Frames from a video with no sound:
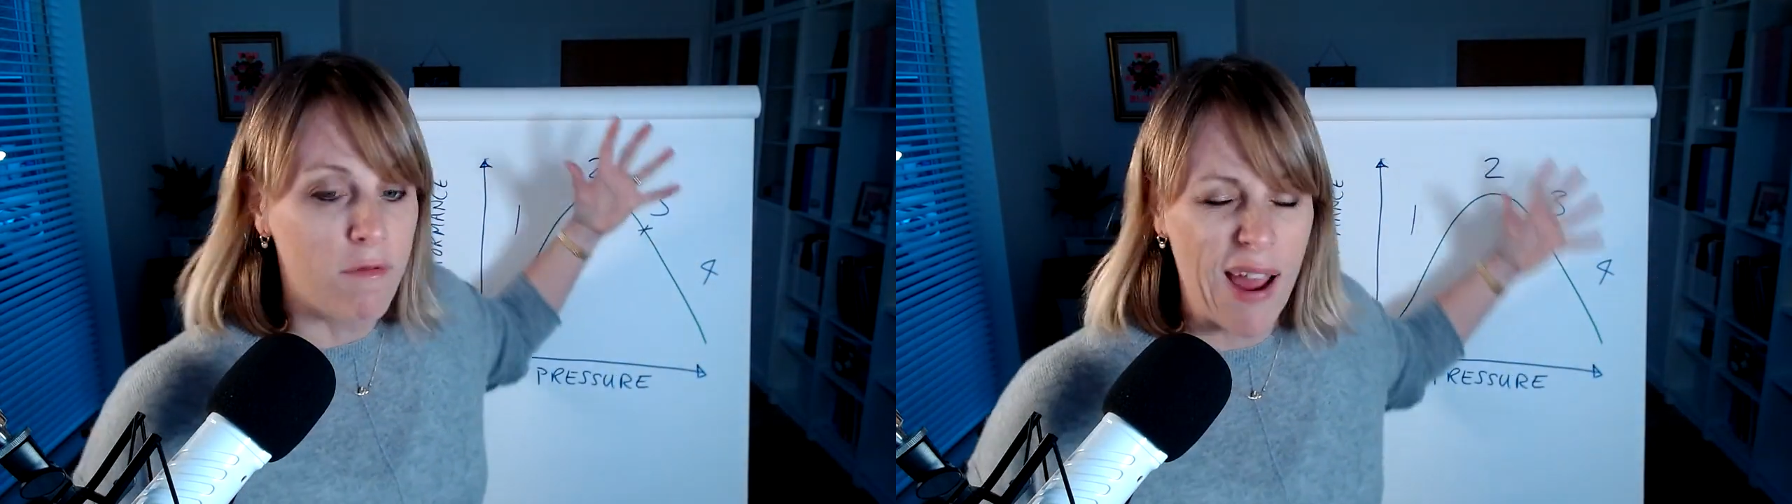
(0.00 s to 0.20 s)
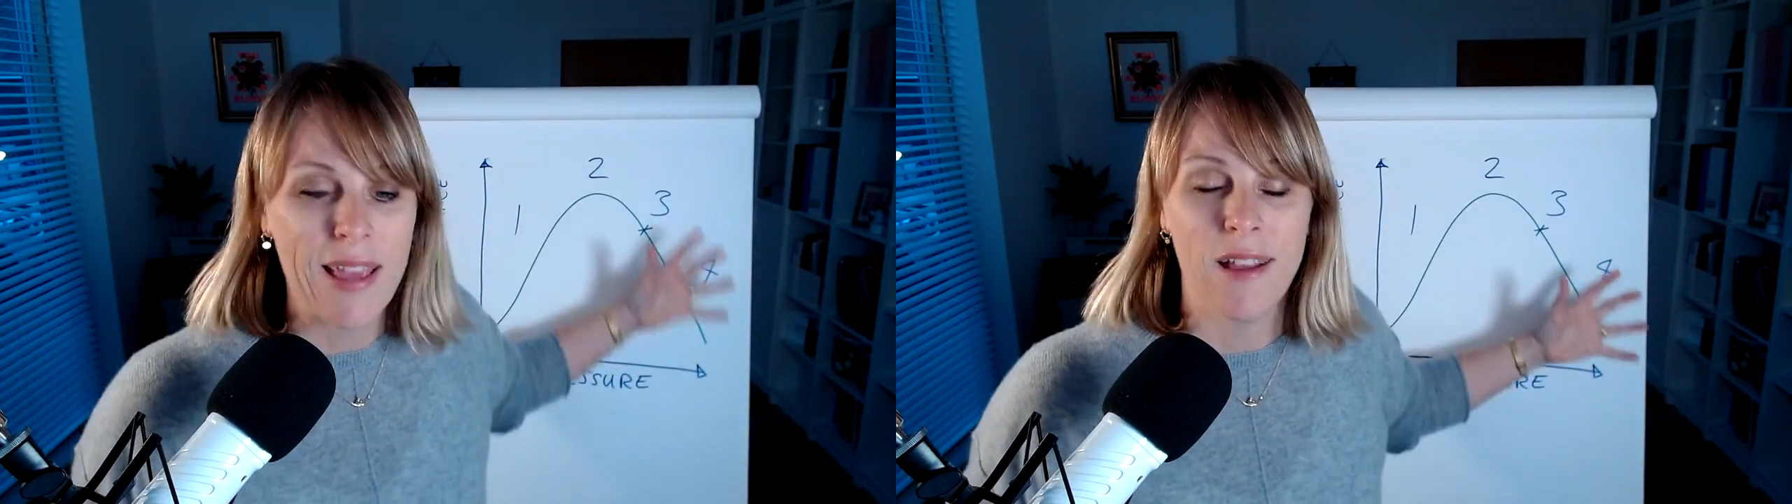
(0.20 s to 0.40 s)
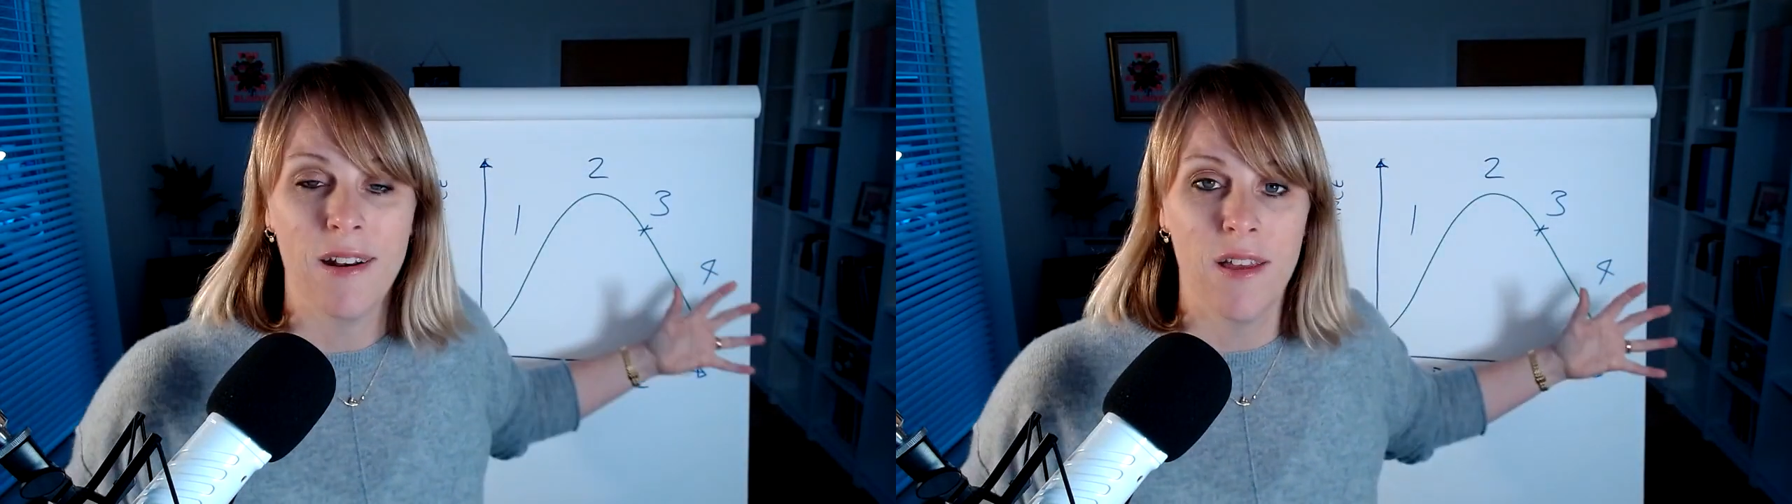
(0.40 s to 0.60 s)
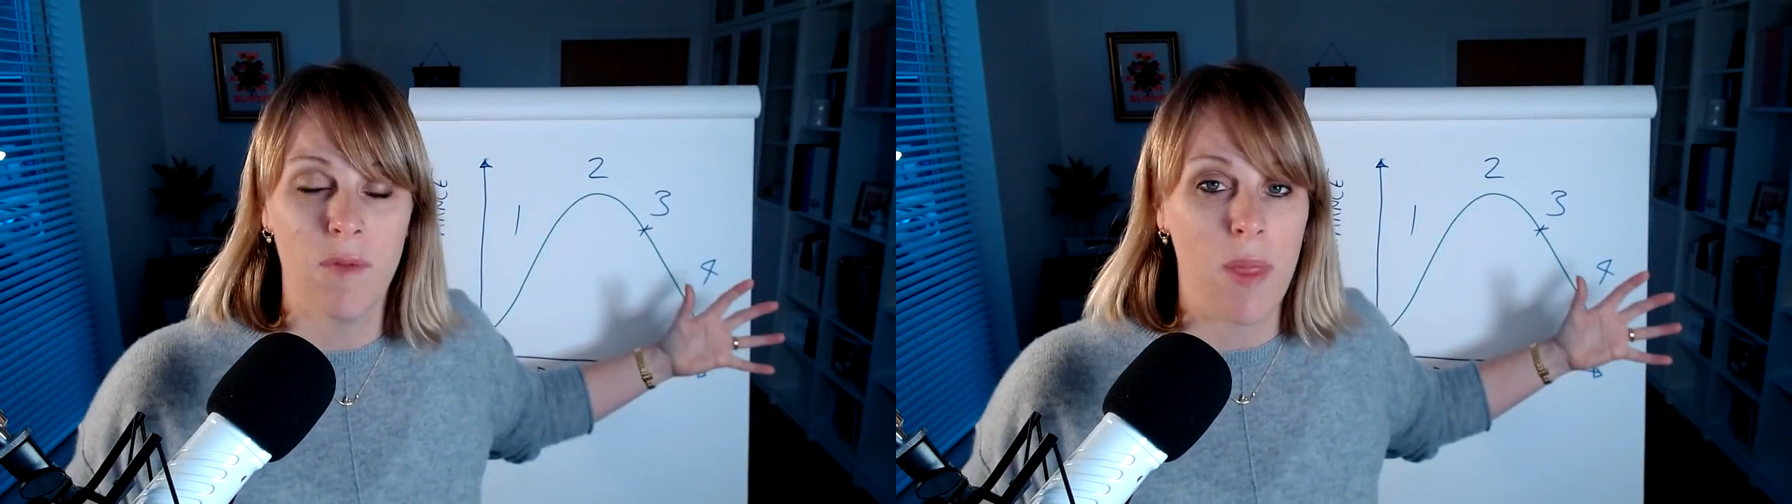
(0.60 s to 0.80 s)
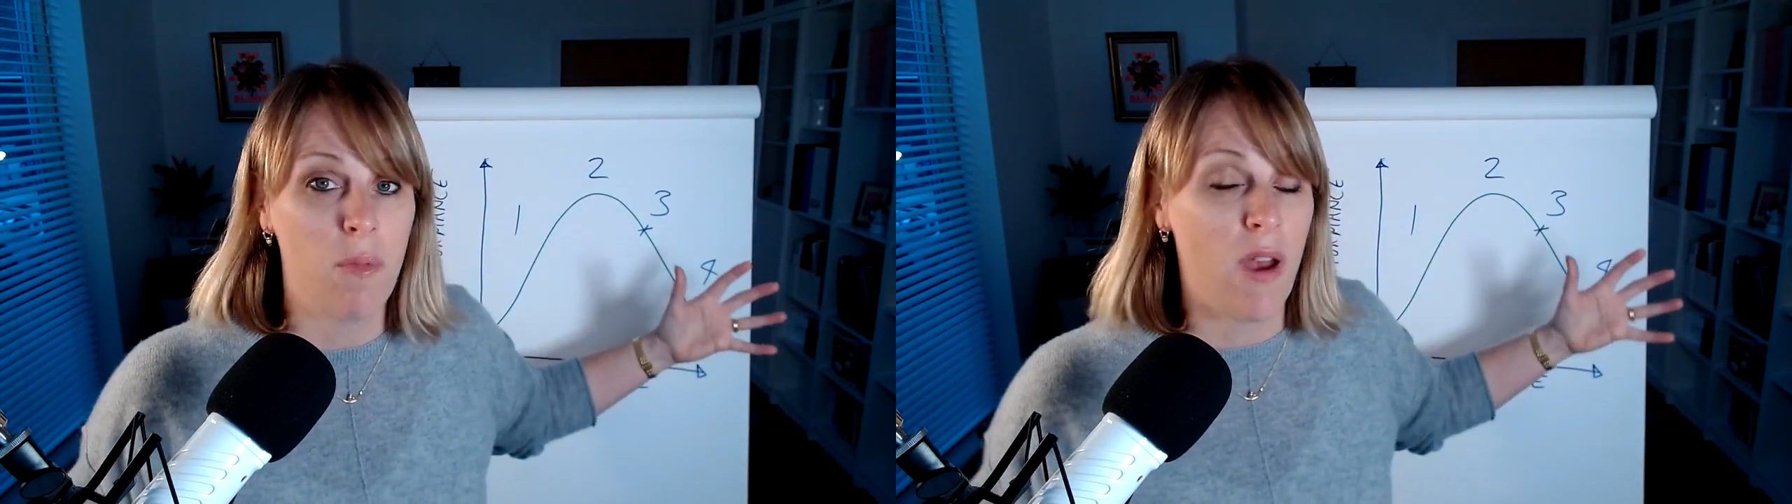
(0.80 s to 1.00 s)
recognise
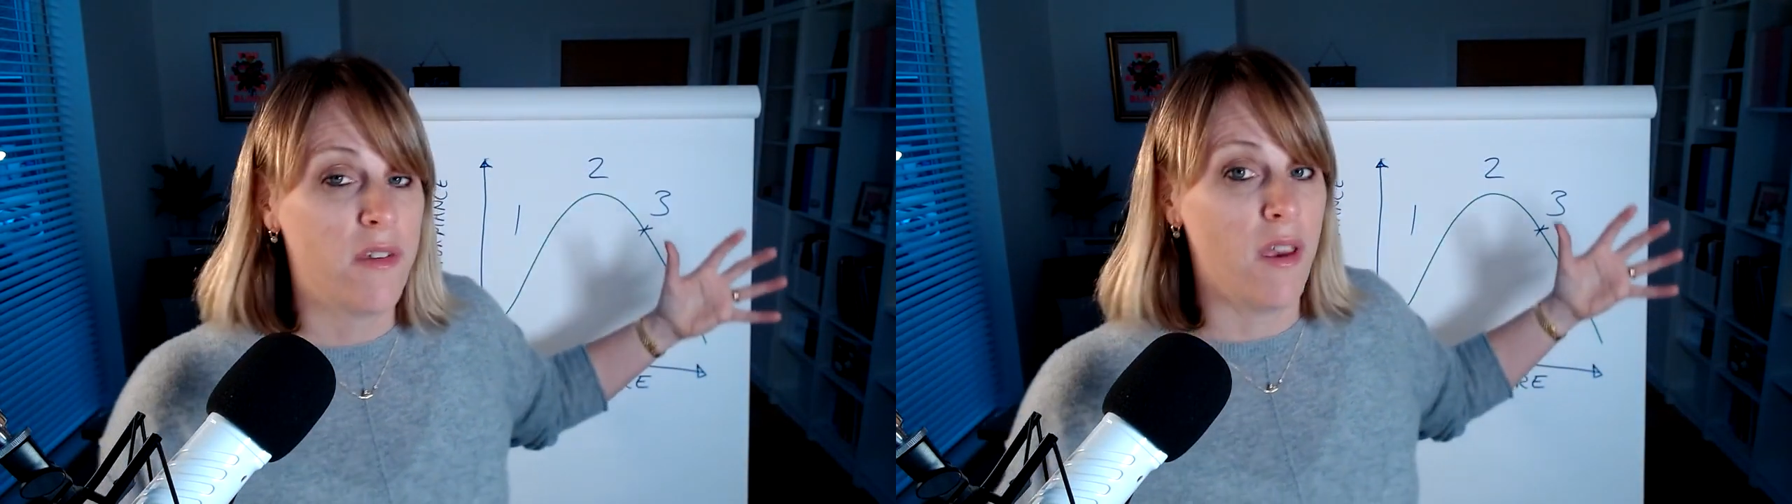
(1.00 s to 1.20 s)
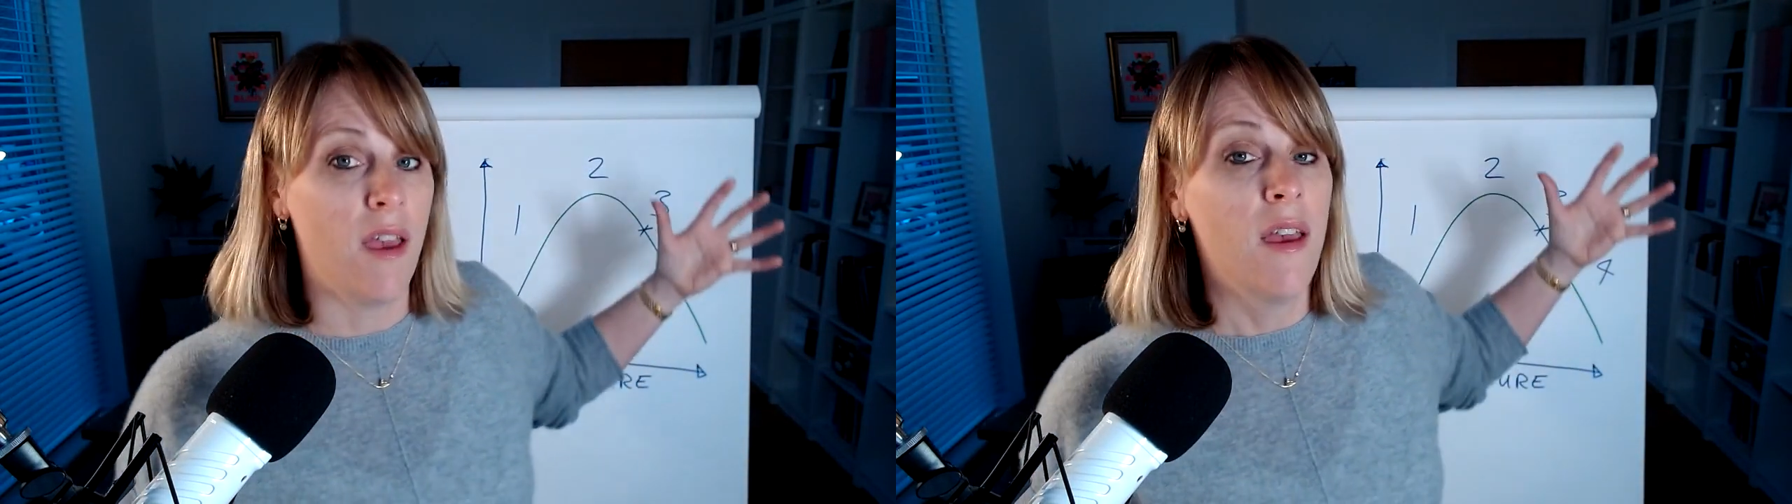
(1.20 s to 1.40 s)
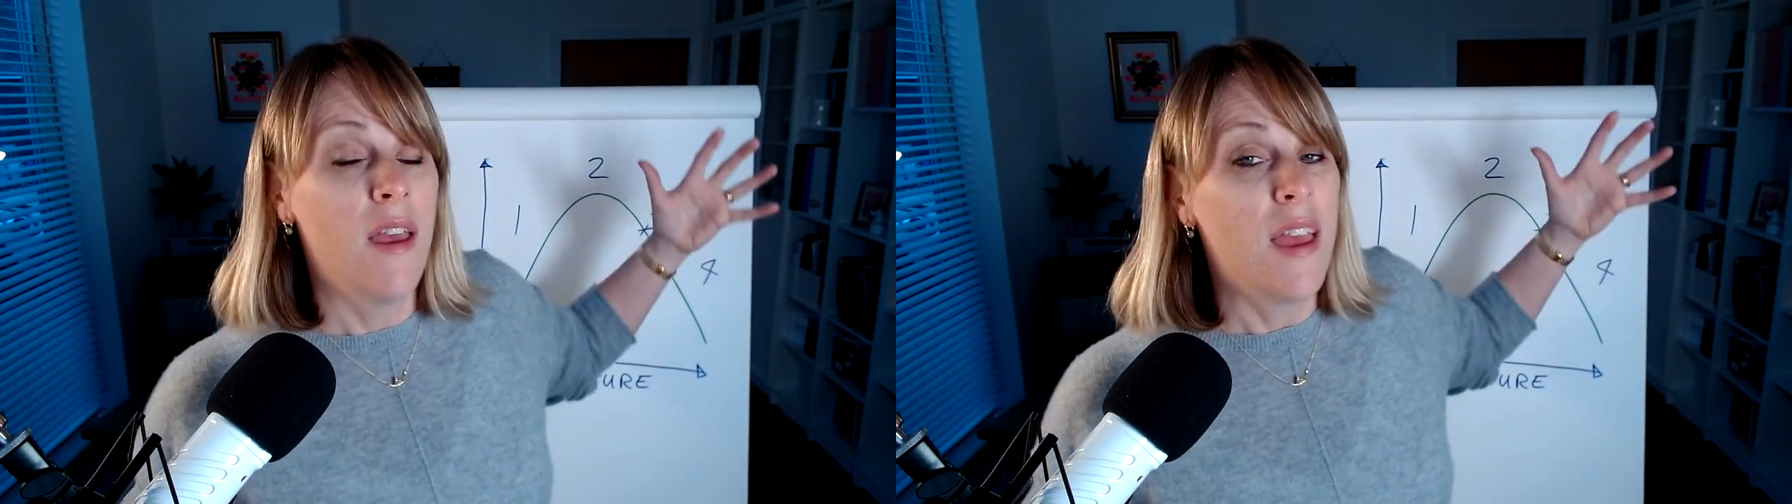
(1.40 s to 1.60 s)
when the pressure